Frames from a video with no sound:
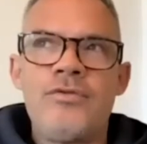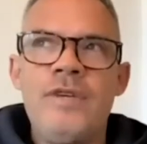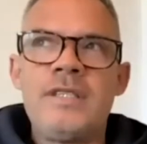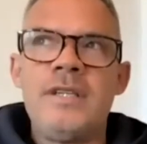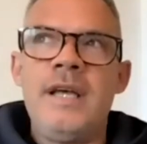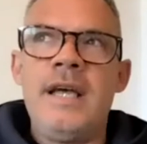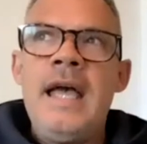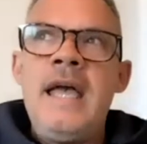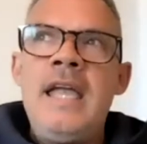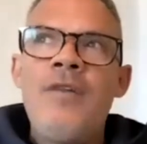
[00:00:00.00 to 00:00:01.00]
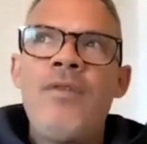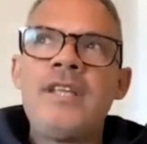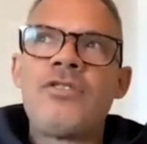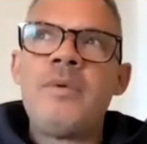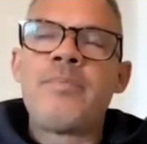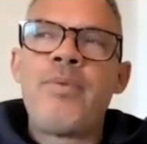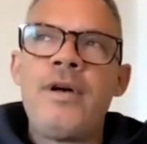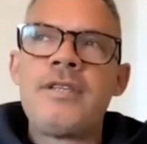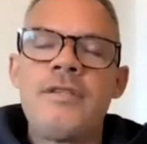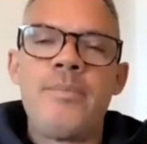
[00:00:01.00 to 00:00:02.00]
written it, he writes from his
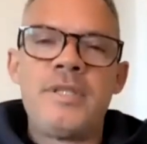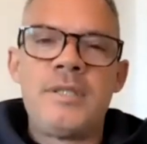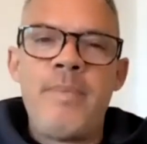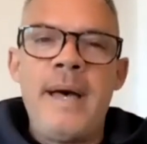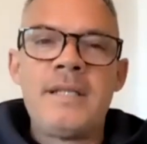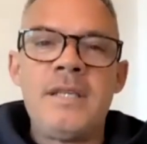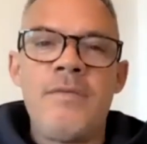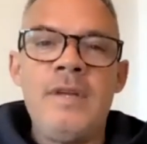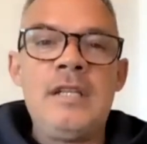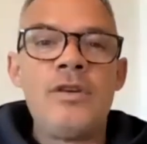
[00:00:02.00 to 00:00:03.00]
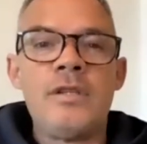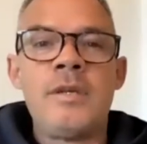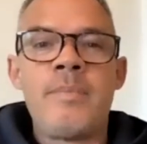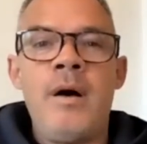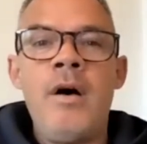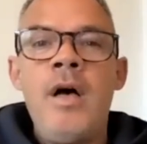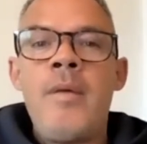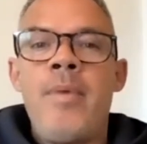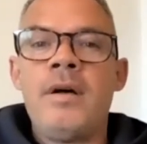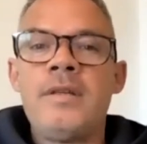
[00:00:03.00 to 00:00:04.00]
personal perspective and he talks about
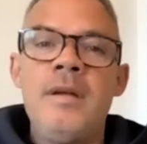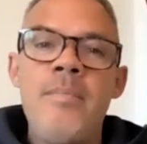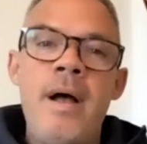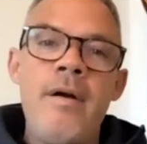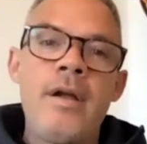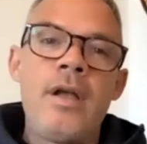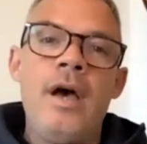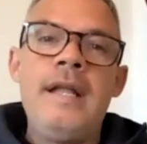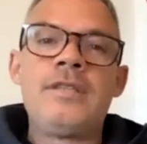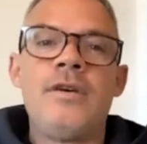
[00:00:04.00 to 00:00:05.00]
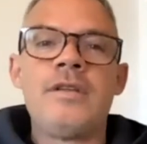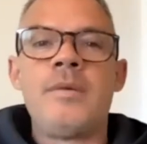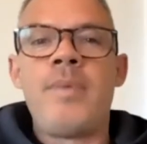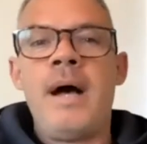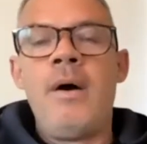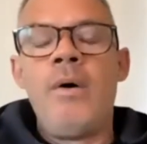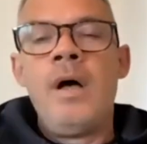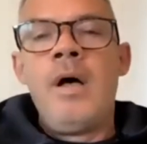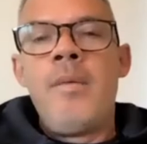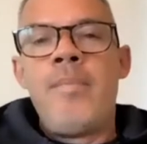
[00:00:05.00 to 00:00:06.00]
bars in America and he talks about
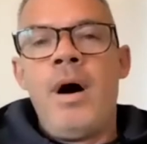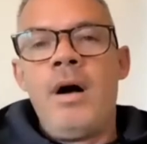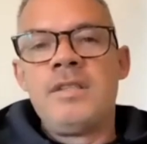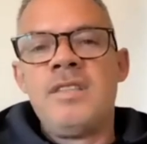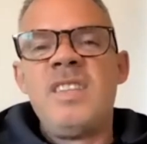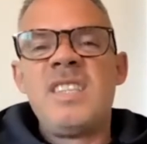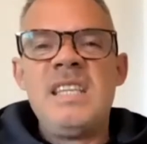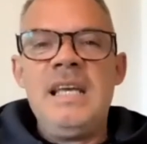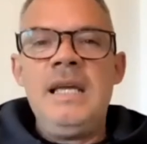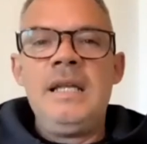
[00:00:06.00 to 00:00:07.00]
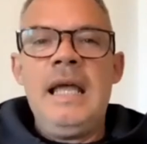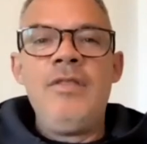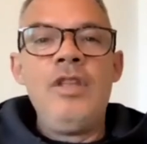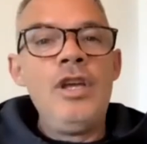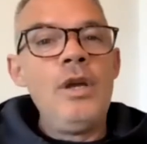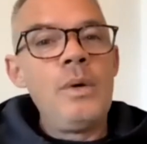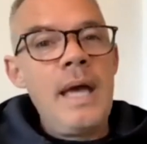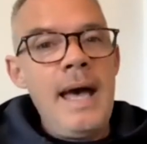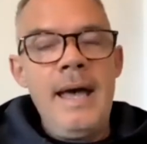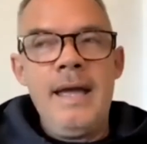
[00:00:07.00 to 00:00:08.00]
bars and the scene in the
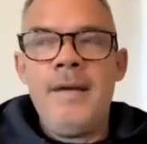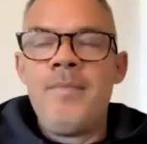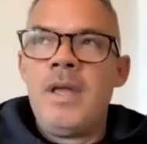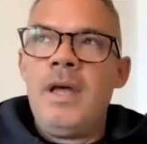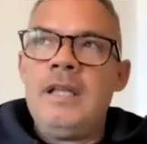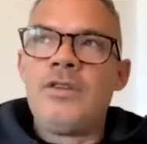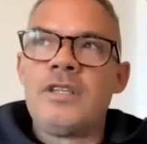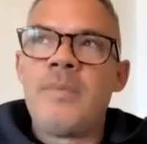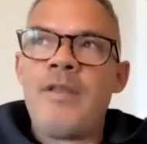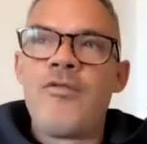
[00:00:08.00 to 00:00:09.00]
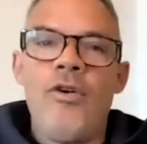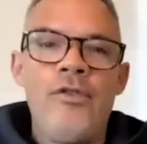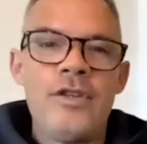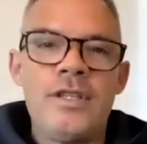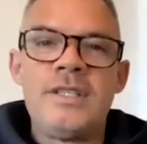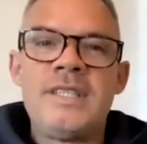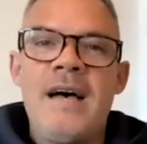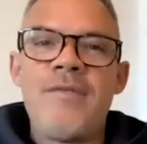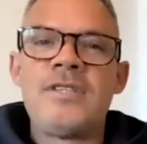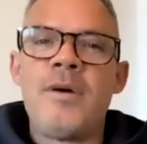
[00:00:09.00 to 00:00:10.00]
UK. He talks about the Royal Vauxhall
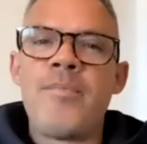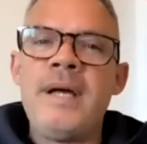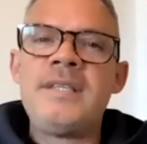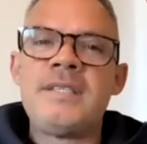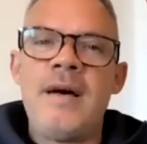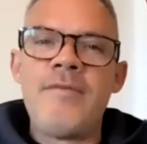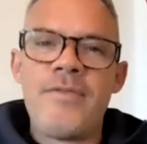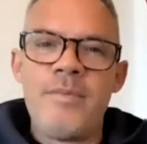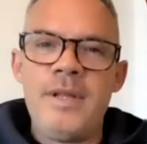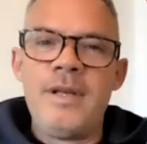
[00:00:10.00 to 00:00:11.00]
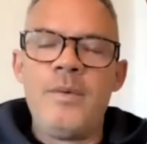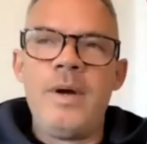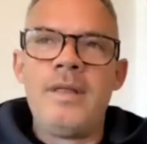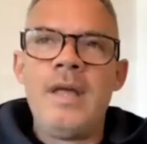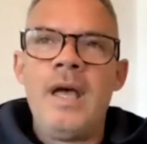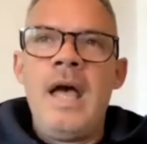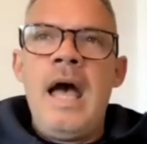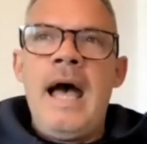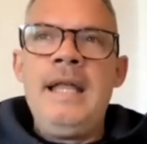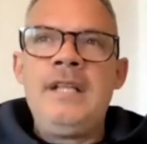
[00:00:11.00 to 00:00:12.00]
Tavern, so places that I'm familiar with.
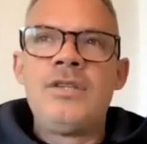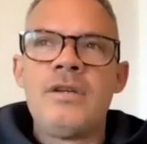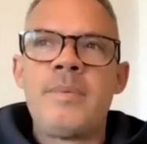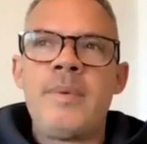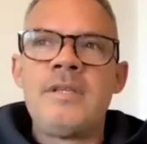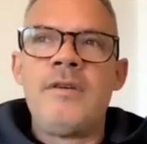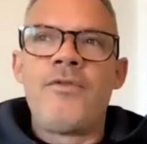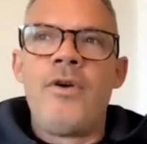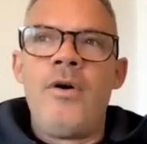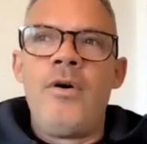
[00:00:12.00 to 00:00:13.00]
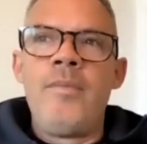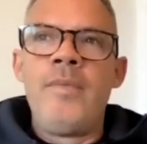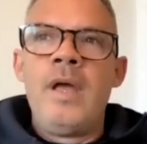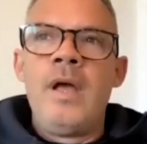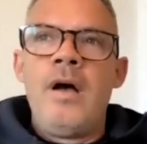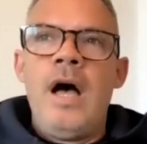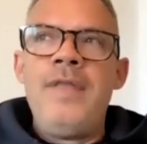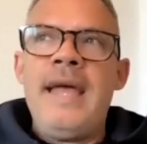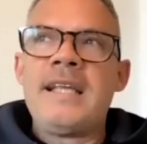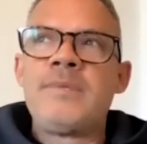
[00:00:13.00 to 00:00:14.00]
And he talks about it from
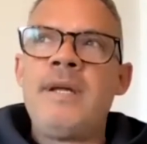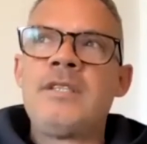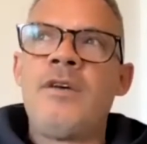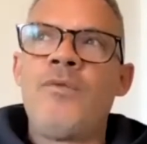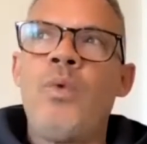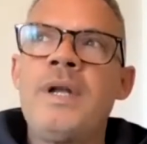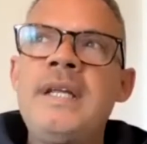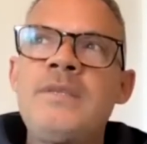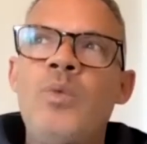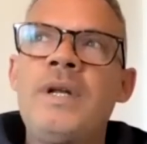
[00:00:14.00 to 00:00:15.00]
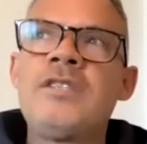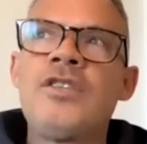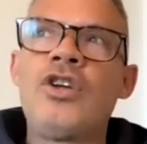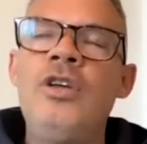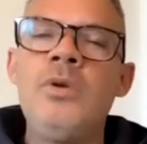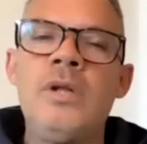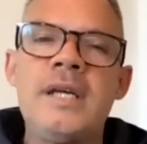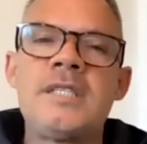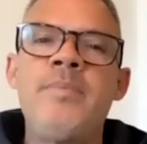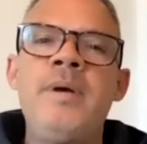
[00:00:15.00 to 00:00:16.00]
the experience of what is what is the communal
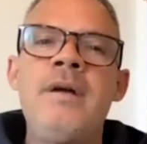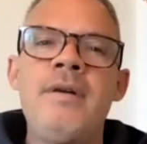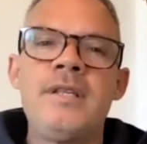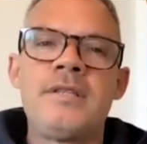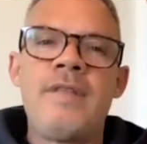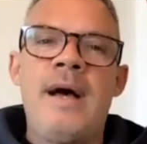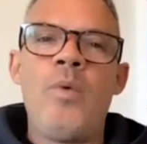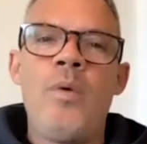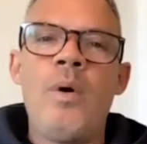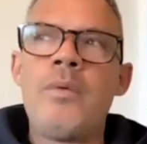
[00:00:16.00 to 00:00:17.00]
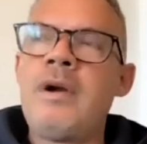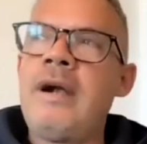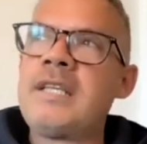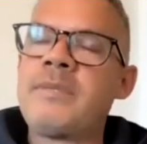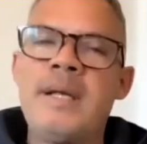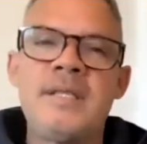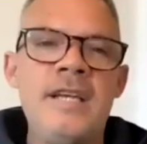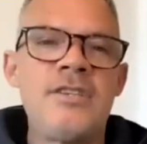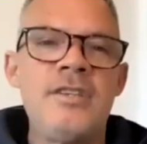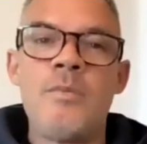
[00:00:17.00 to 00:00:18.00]
experience of that? What, what were our
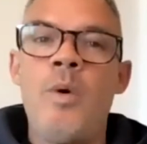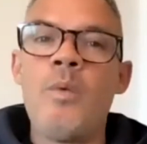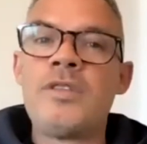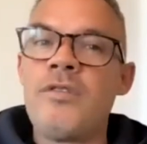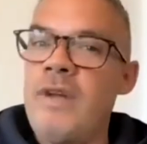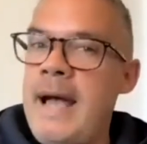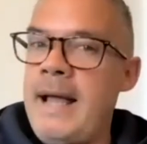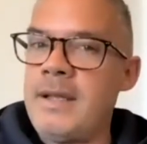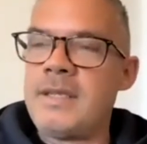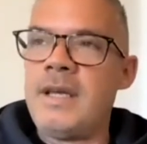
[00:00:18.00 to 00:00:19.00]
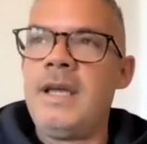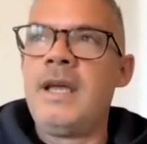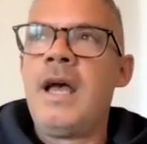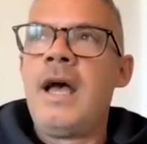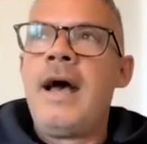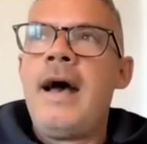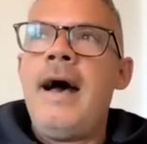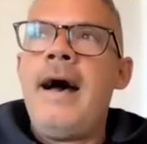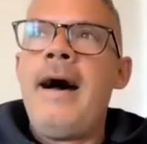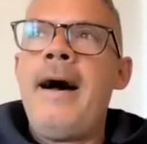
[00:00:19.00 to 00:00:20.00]
expectations and what was the reality?
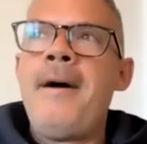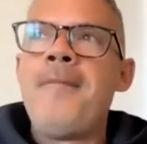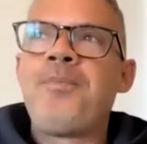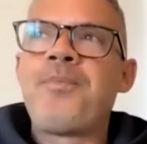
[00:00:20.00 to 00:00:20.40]
Um,